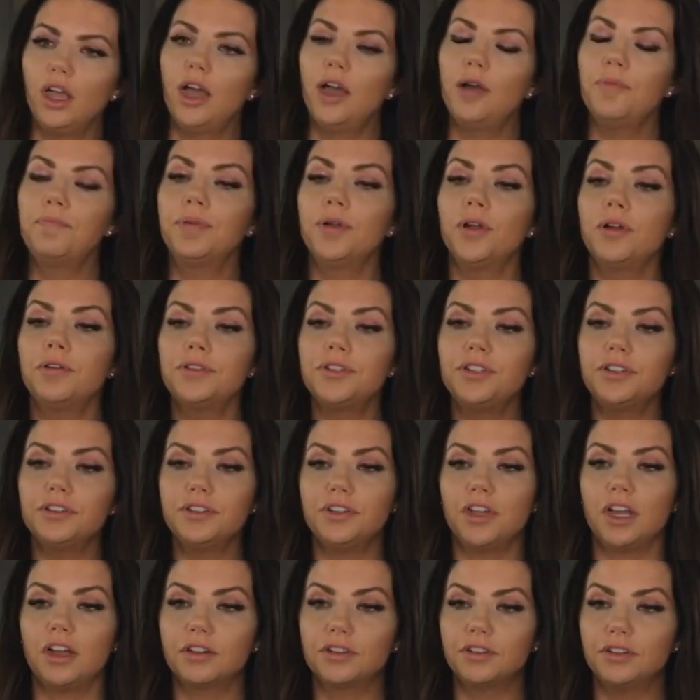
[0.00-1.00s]
Approach your
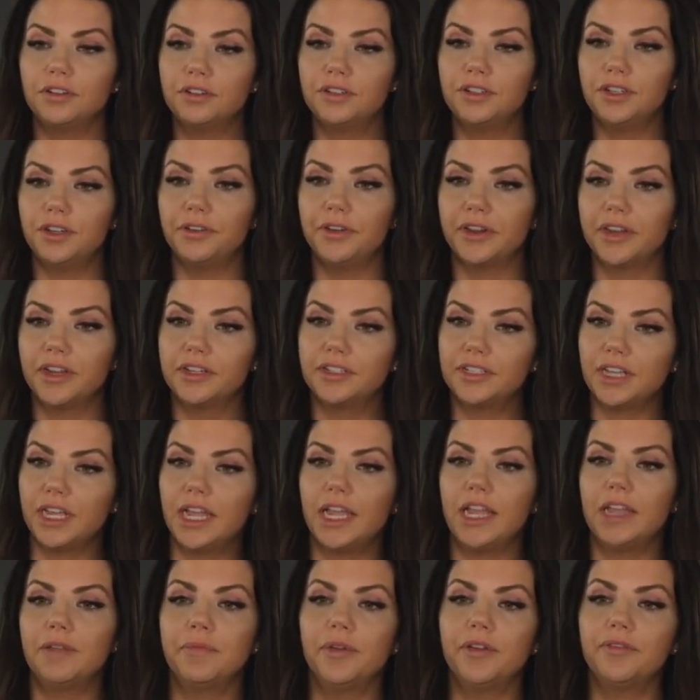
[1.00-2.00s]
doctor during a
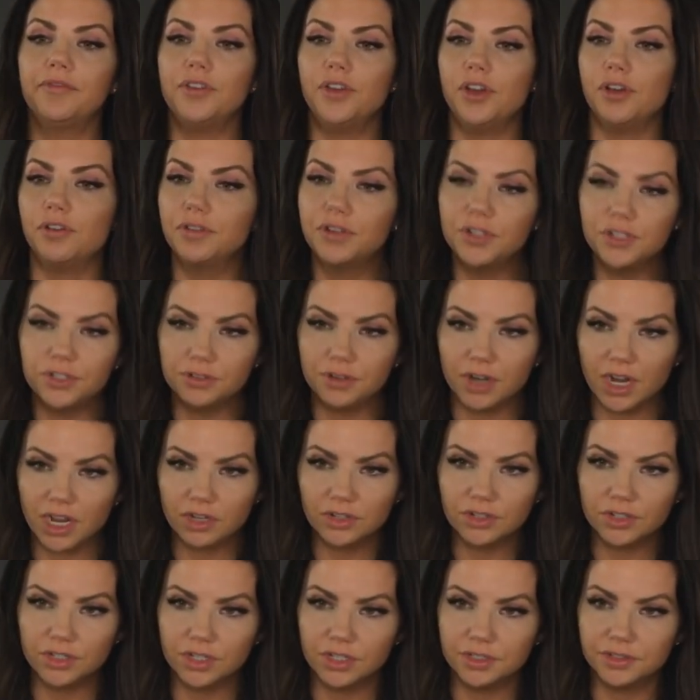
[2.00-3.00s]
time of no
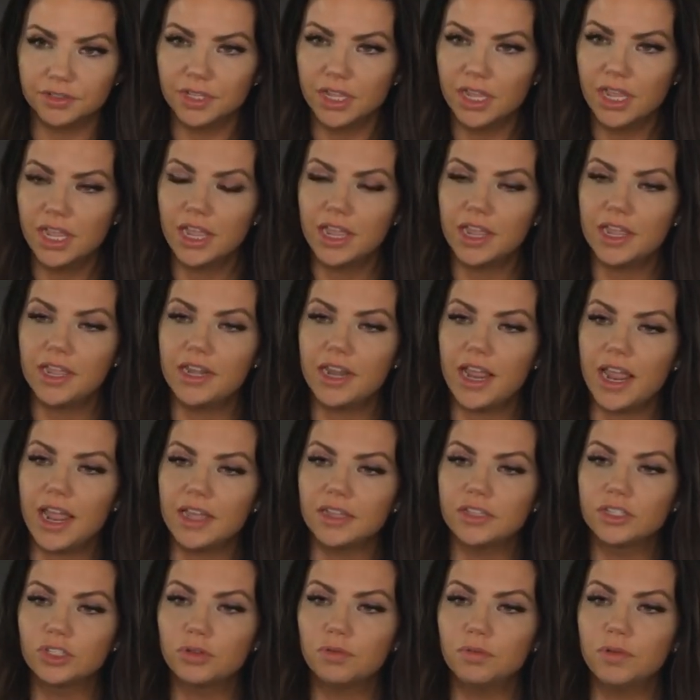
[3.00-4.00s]
distractions and
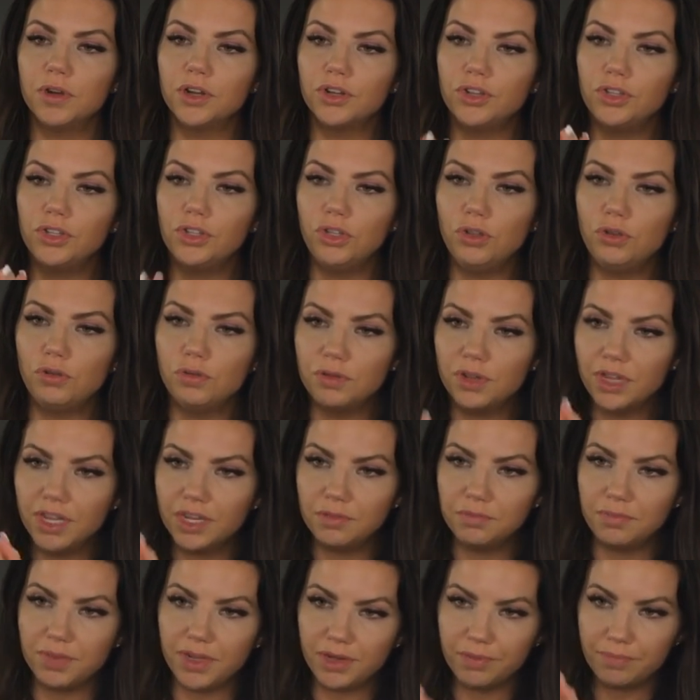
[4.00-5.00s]
ask where you
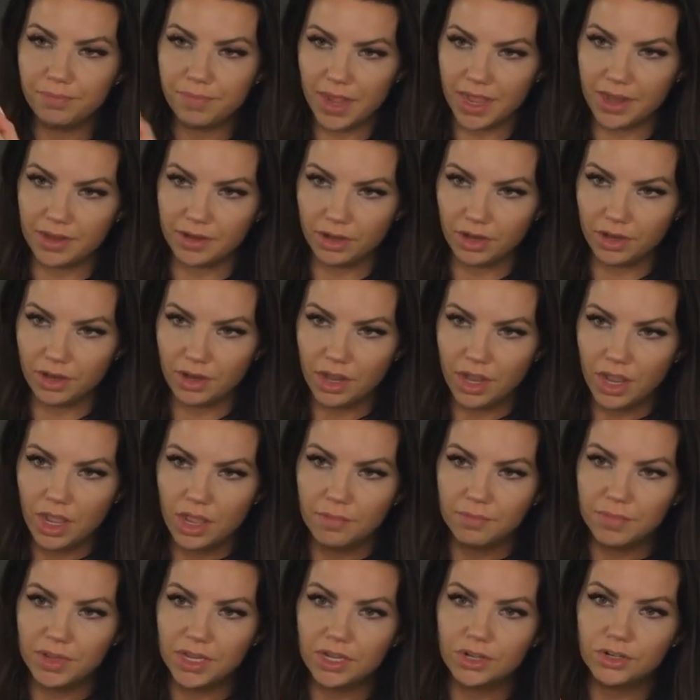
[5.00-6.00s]
can be better
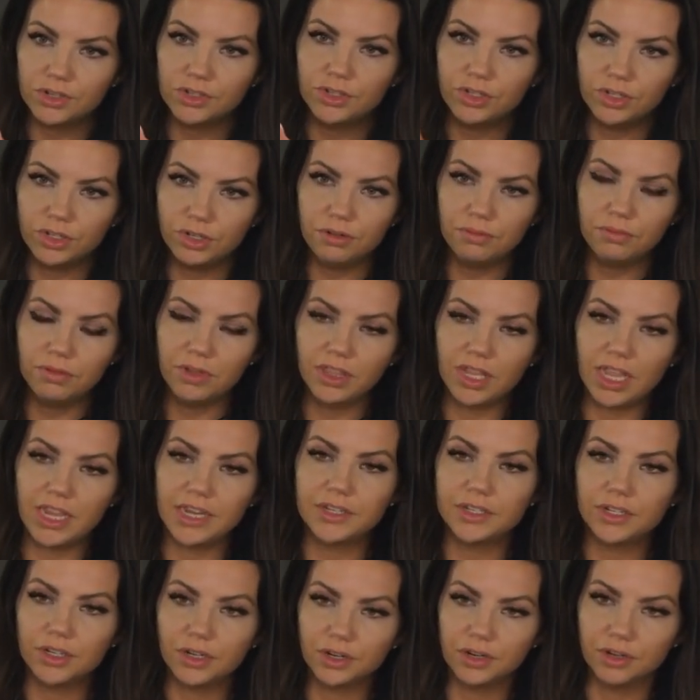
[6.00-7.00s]
because you would like
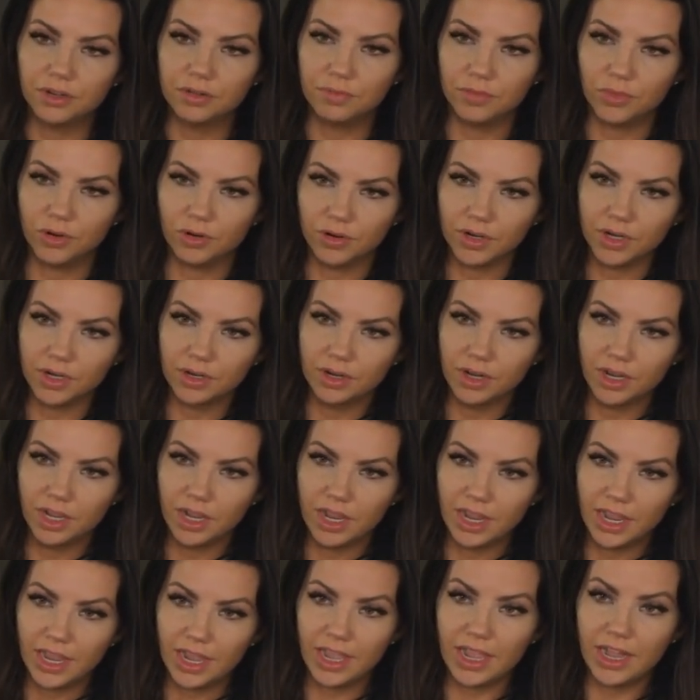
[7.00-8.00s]
to earn more.
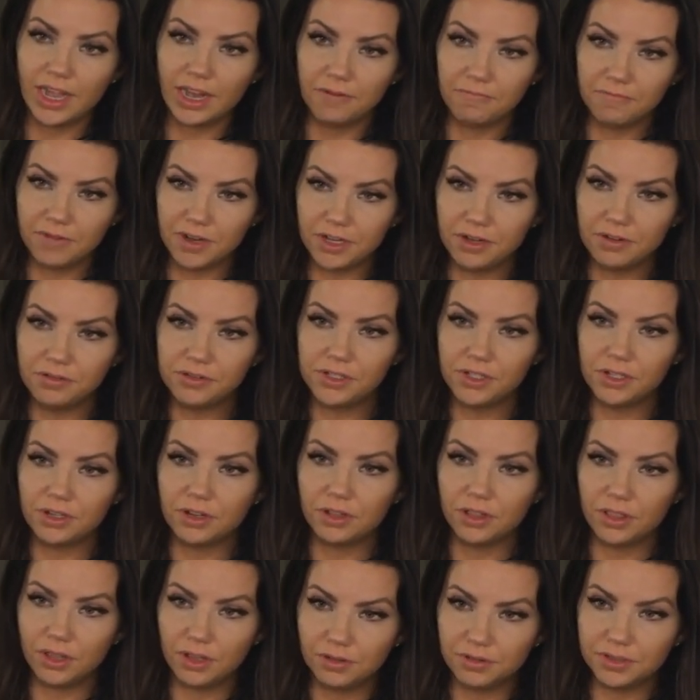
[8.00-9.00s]
And I want you to
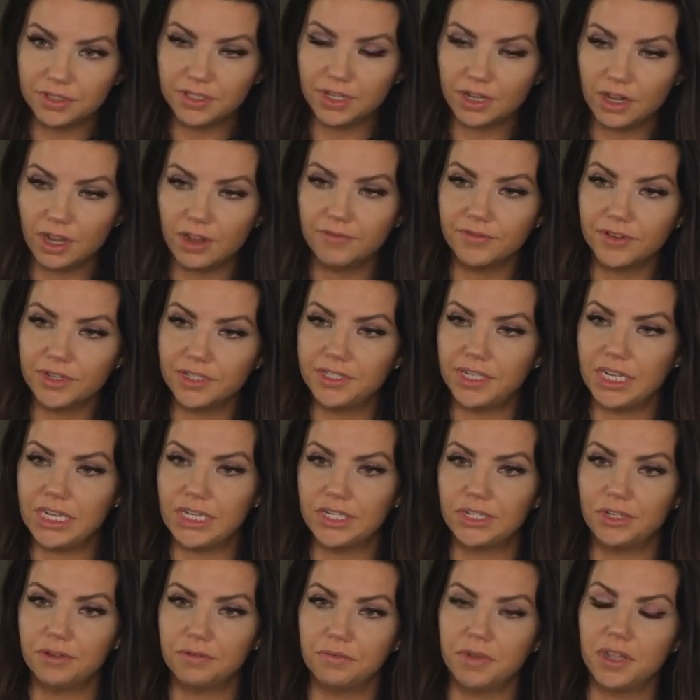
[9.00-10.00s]
close the
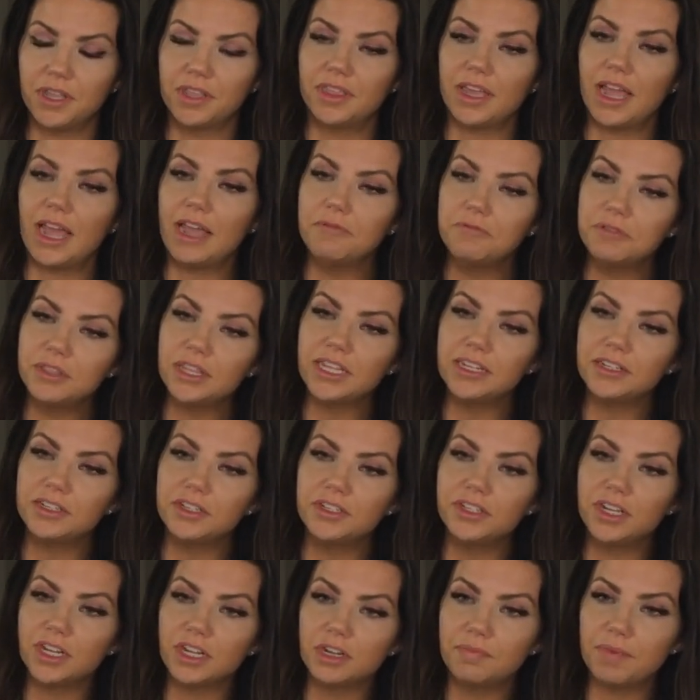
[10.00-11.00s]
conversation with I would like to
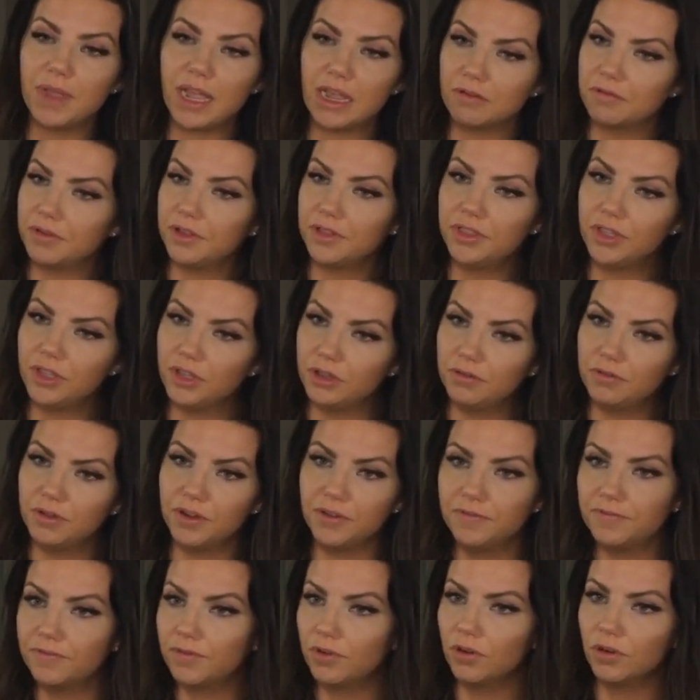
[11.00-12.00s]
check back with you in
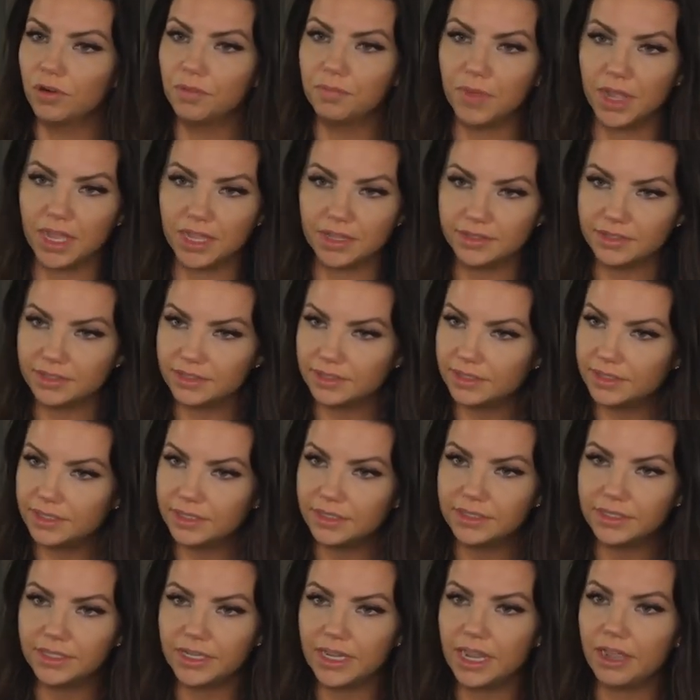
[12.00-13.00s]
four months to
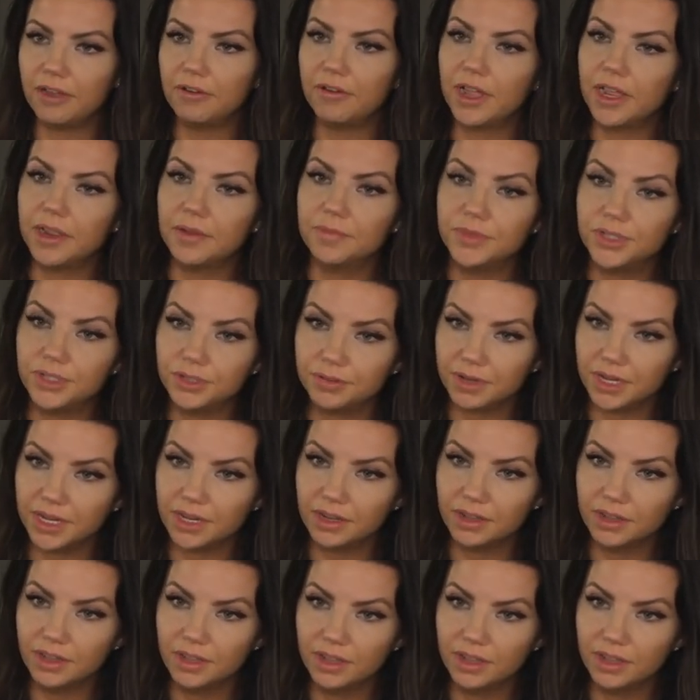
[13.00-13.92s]
see how I am doing.